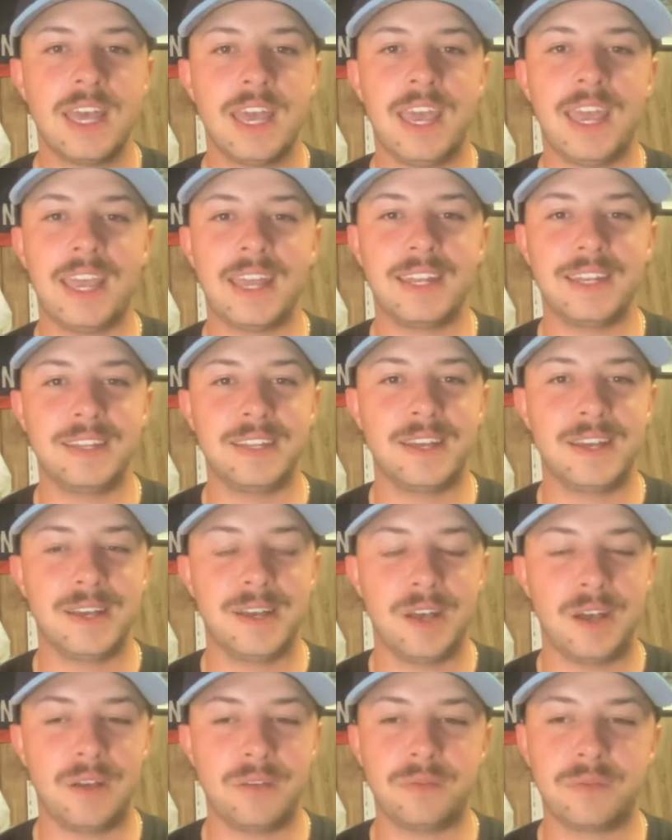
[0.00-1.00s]
And
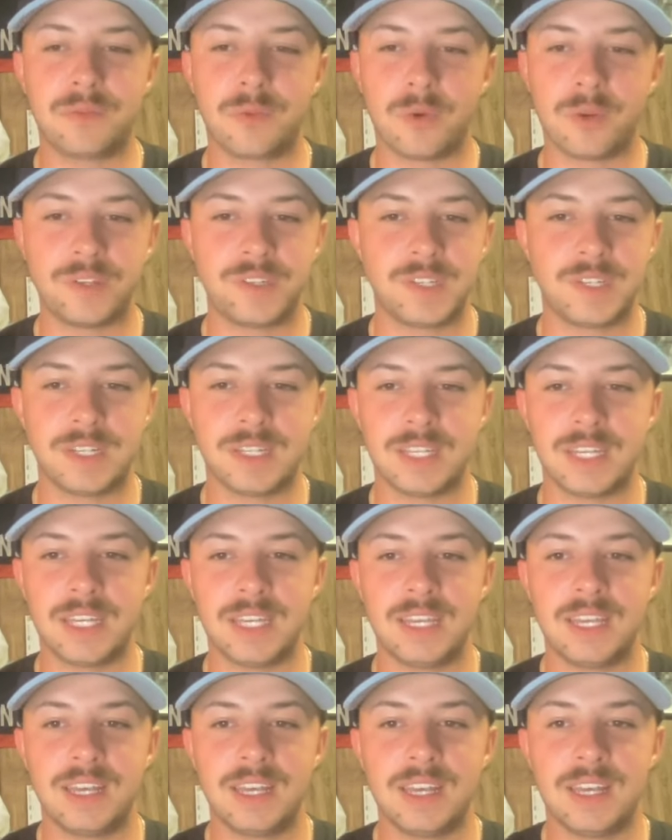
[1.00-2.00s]
uh,
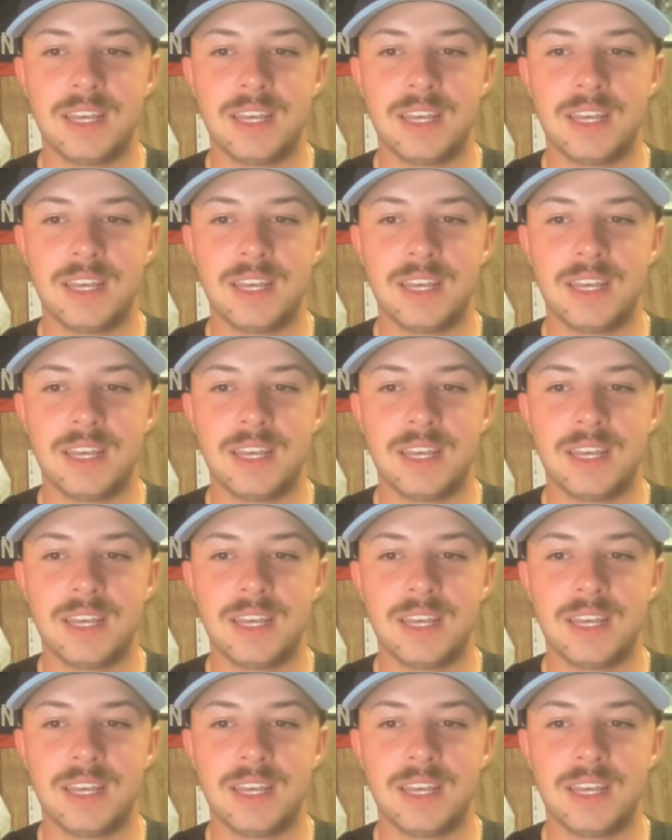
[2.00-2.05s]
unfortunately,